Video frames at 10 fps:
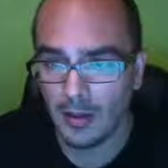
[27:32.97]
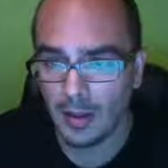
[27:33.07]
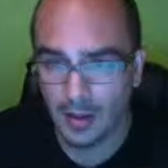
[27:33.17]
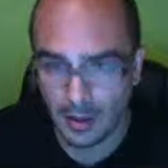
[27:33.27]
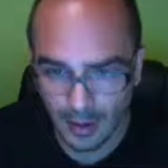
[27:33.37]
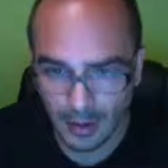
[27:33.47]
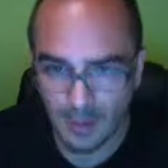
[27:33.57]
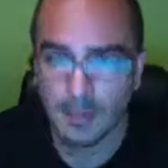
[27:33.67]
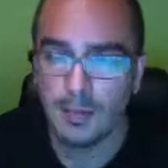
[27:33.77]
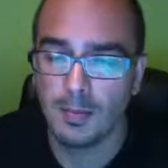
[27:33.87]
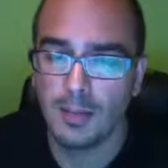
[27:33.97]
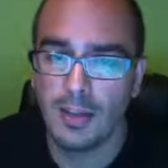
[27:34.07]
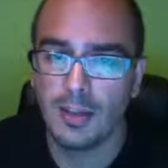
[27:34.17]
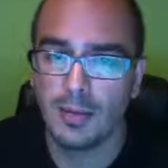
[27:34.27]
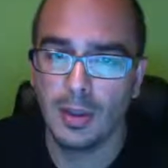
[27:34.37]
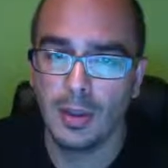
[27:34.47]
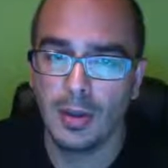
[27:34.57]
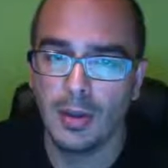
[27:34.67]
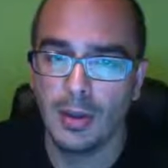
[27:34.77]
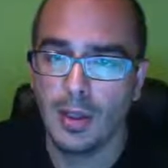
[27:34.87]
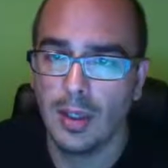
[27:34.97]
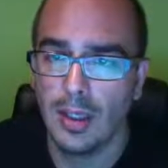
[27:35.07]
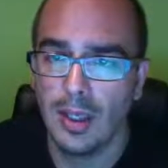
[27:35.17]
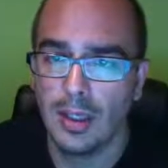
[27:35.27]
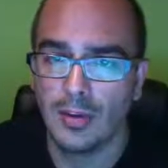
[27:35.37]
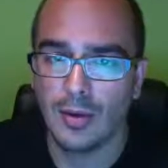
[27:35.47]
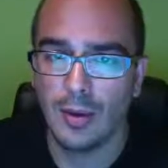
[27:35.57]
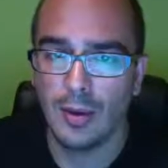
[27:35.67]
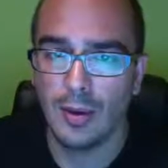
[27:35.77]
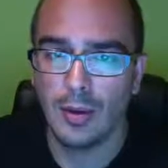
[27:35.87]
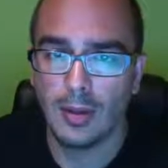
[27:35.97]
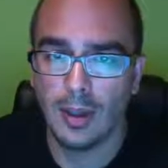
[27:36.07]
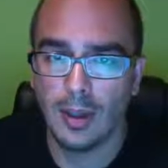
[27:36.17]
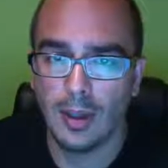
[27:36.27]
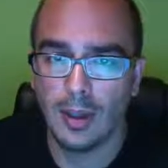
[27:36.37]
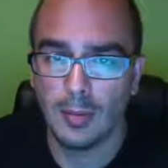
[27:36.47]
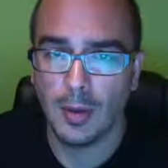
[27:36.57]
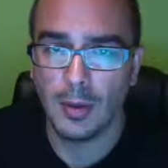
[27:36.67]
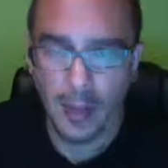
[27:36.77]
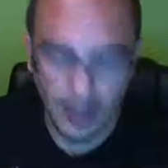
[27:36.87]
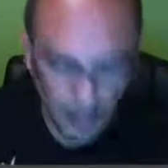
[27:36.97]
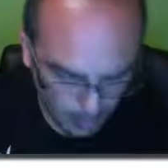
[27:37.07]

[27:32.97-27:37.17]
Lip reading: in the links below. It's called OIO